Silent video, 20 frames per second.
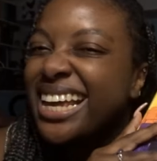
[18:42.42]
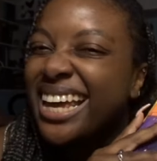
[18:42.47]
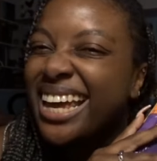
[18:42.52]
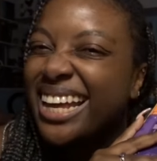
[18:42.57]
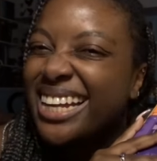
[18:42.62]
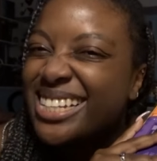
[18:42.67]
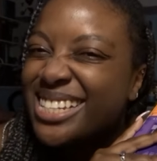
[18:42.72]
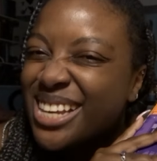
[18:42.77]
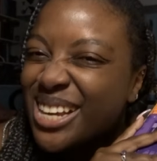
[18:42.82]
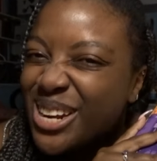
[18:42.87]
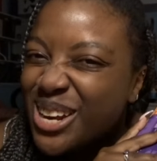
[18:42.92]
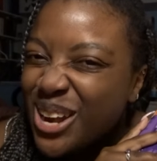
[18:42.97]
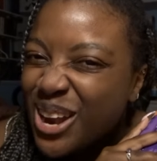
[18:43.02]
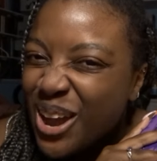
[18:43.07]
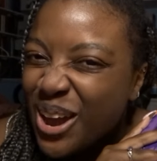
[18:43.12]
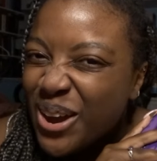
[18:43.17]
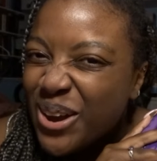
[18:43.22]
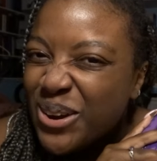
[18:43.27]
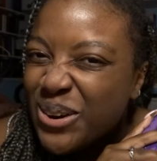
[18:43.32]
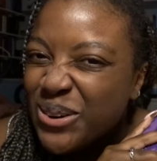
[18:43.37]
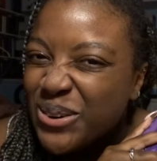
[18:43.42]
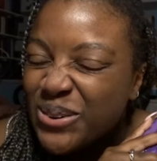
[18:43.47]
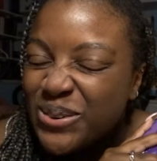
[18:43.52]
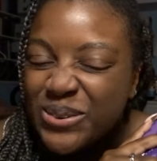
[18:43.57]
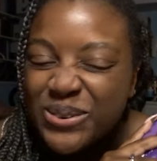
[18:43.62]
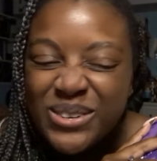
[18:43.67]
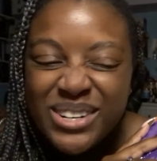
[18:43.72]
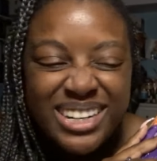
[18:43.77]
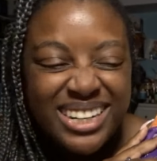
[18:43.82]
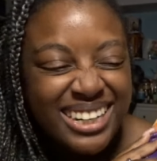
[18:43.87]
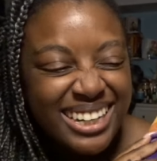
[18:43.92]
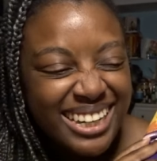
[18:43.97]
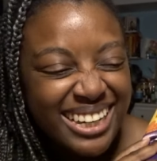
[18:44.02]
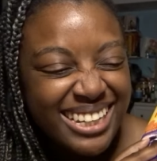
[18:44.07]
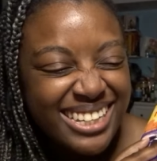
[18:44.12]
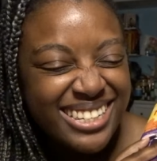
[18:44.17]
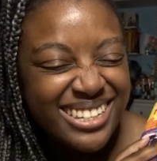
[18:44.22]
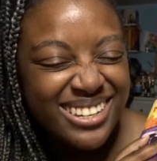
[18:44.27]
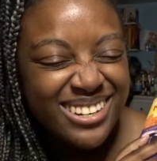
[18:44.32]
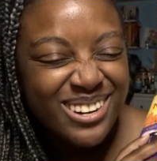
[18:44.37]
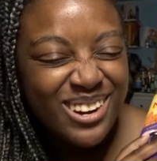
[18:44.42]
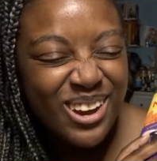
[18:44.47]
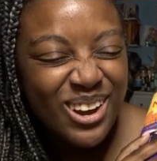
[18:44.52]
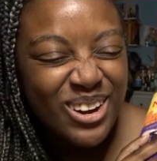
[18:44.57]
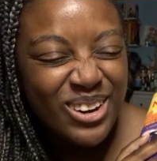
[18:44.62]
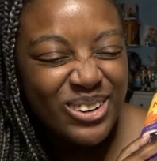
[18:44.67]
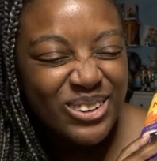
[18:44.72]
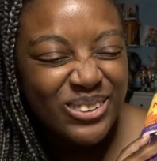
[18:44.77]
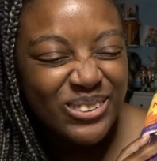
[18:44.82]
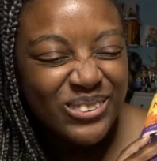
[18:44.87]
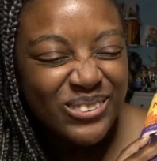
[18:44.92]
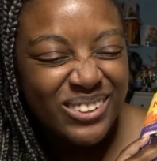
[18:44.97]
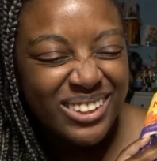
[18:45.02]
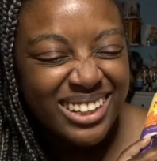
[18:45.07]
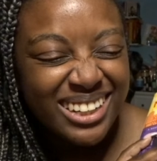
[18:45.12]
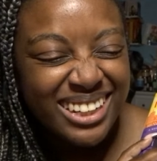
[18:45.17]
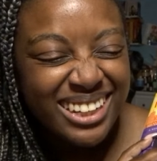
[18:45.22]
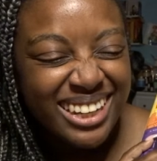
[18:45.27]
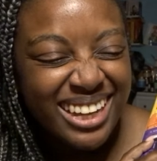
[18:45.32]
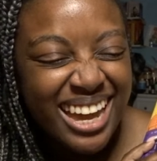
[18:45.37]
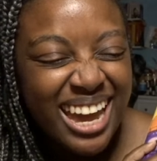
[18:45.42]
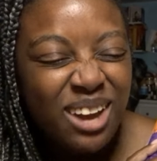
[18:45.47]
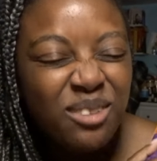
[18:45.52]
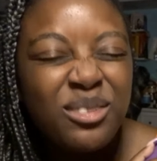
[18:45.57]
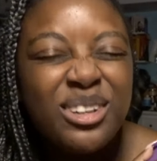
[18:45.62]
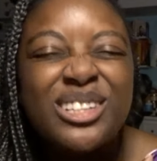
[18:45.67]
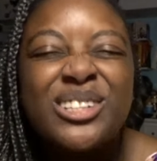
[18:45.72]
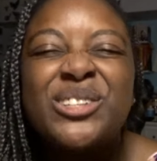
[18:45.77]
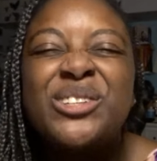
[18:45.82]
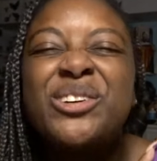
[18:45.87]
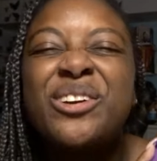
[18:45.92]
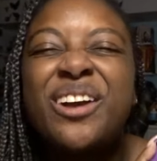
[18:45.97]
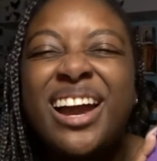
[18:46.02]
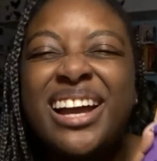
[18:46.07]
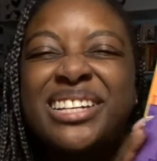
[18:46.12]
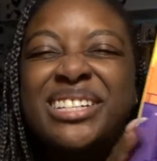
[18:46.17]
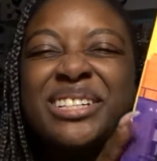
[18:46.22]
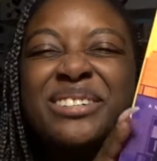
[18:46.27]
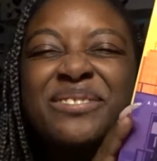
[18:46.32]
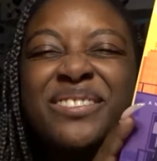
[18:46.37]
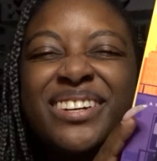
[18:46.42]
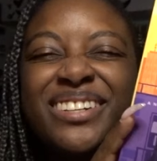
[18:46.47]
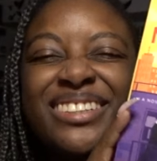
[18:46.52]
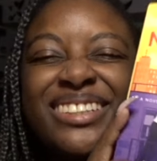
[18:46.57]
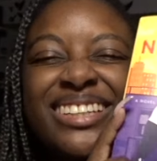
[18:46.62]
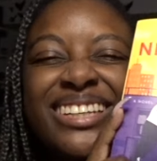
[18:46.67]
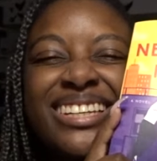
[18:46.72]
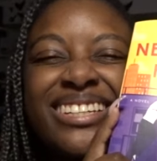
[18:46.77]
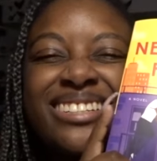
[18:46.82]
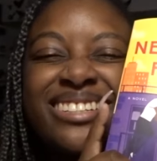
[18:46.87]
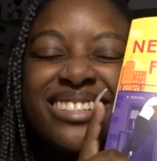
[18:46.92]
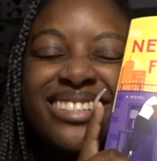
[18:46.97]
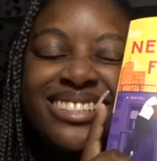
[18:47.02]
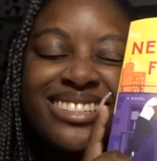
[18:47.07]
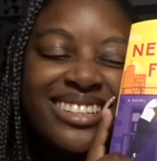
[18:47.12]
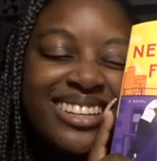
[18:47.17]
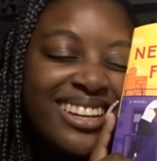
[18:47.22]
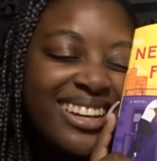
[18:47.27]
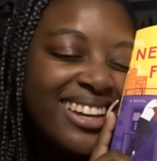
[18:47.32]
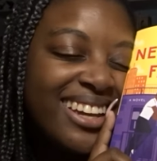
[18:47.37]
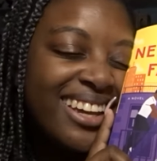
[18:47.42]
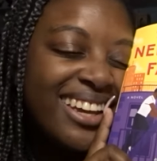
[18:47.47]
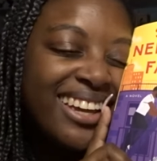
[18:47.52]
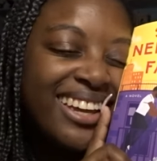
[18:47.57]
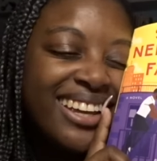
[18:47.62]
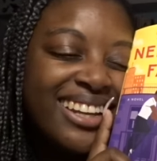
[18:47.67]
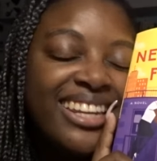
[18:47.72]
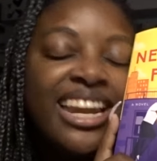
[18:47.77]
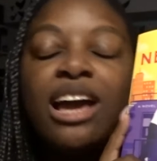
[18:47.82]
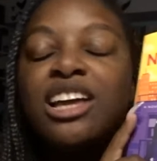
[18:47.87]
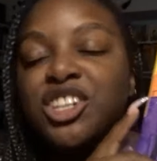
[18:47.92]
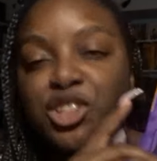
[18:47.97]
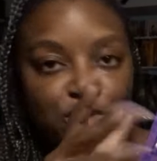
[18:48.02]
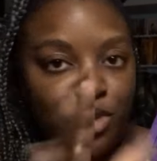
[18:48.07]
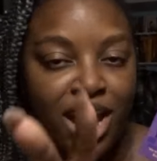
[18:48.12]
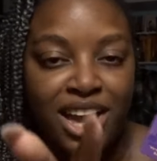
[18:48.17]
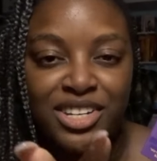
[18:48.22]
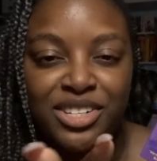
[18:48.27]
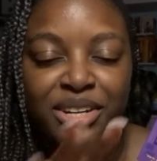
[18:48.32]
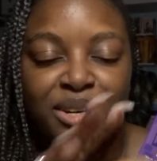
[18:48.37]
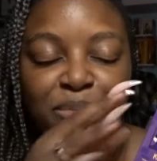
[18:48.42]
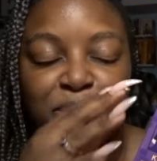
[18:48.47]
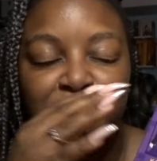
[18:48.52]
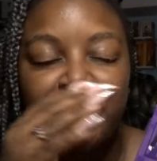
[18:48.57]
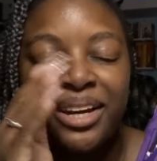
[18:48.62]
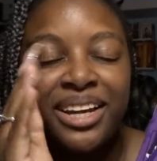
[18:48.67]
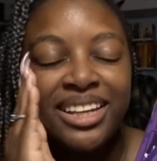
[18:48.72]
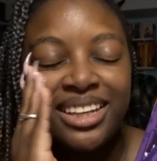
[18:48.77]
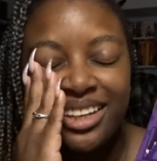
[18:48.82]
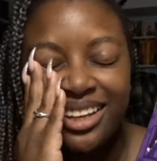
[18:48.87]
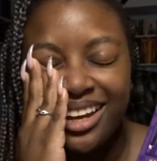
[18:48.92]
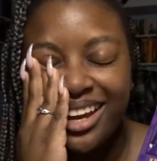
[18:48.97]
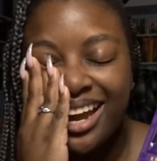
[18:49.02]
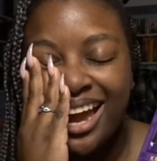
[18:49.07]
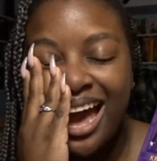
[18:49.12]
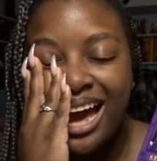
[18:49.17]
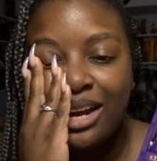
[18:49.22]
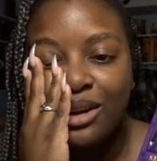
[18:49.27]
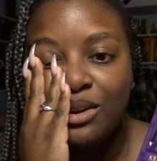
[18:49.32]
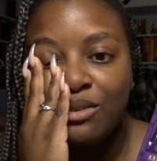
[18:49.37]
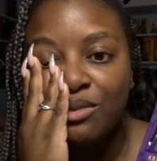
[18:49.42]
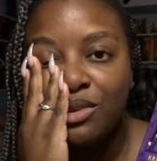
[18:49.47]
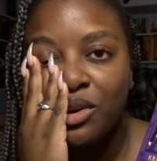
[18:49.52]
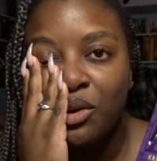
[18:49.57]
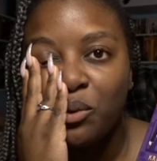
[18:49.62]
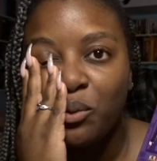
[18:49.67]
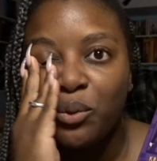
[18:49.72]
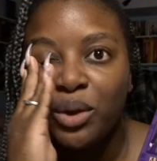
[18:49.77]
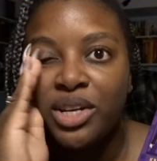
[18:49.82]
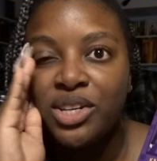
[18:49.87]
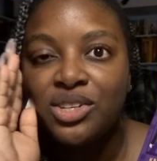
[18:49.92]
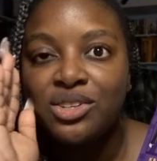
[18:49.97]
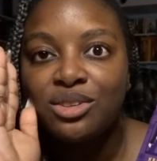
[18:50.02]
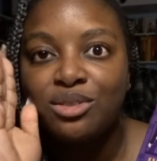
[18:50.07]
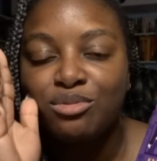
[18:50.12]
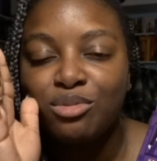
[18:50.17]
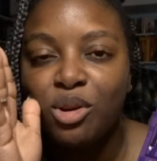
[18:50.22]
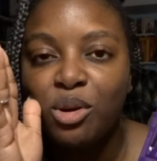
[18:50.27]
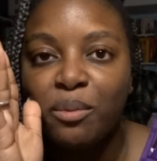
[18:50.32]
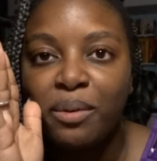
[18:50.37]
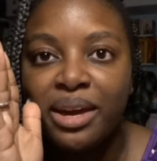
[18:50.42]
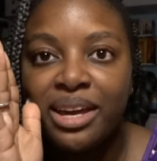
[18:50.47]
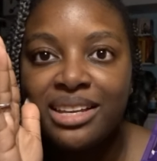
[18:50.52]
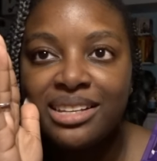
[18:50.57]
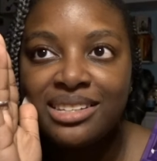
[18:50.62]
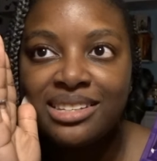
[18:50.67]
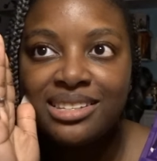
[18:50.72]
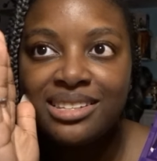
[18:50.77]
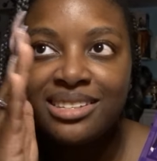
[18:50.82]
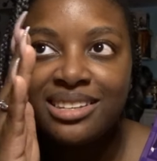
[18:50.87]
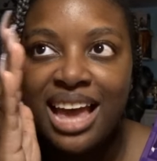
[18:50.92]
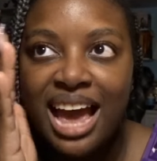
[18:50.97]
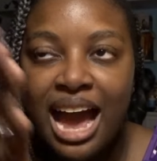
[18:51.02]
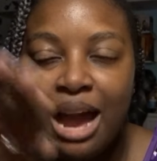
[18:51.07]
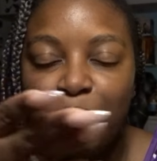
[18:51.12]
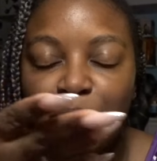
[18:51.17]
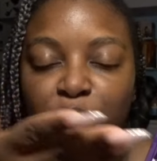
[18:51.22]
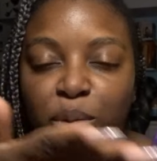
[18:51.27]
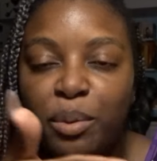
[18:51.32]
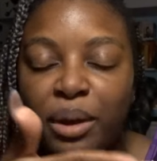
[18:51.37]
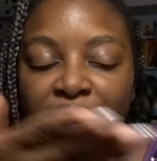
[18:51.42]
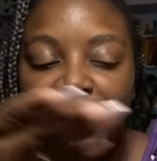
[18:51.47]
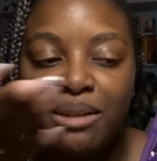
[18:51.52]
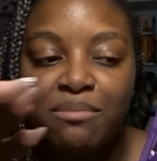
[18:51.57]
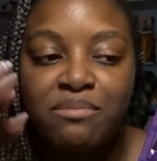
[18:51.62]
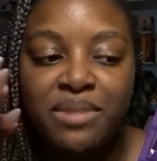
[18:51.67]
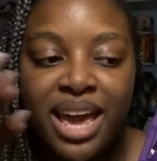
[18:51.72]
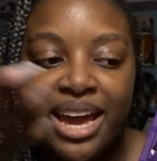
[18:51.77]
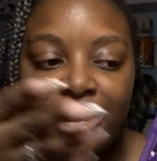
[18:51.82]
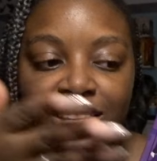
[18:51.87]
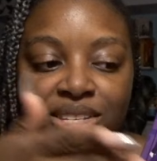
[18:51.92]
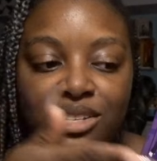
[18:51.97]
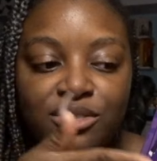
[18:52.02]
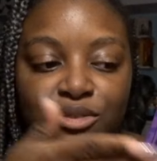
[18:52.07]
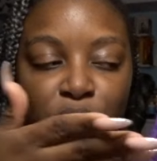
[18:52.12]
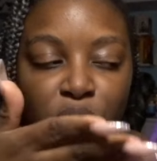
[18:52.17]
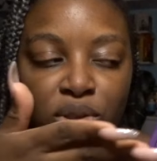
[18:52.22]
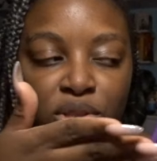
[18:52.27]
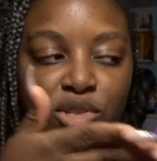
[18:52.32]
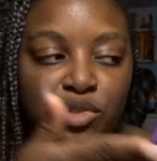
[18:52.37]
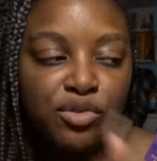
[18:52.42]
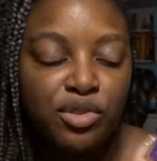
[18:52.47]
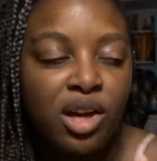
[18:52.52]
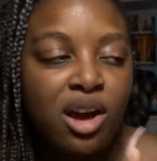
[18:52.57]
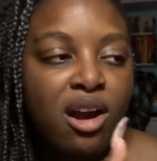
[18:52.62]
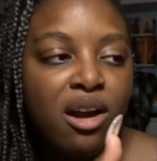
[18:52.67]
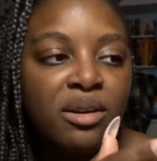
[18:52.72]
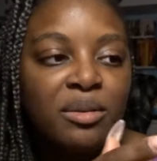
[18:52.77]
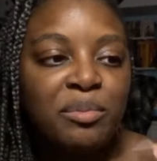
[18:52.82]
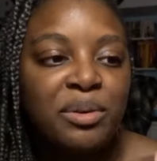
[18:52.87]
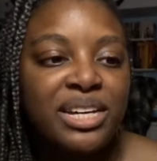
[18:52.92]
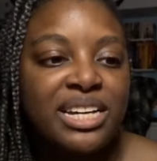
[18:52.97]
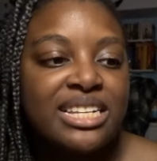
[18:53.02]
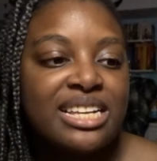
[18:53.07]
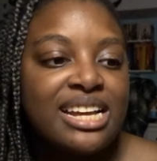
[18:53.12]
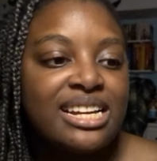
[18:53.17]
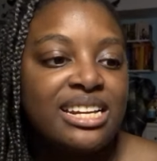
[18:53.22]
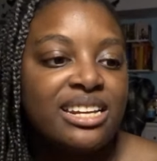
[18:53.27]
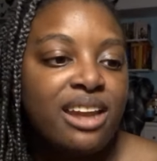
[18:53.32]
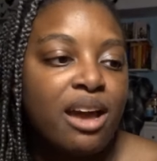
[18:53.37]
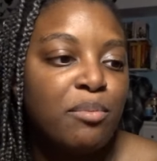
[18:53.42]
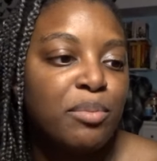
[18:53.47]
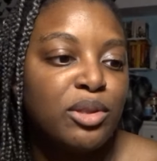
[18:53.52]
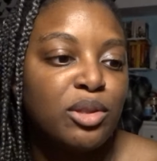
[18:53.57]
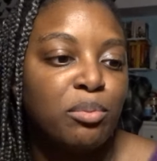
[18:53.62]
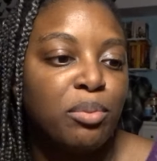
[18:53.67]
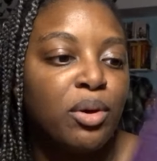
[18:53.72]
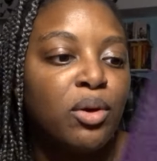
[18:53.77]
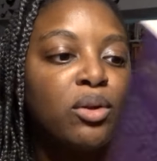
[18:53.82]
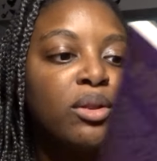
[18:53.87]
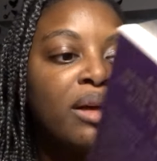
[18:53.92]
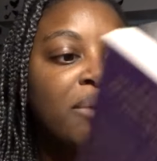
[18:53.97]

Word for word: it's a no. It's a no. And what's tragic about this, not tragic, but like, I don't even know which romance I'm gonna pick up next for this vlog because I did not put the poll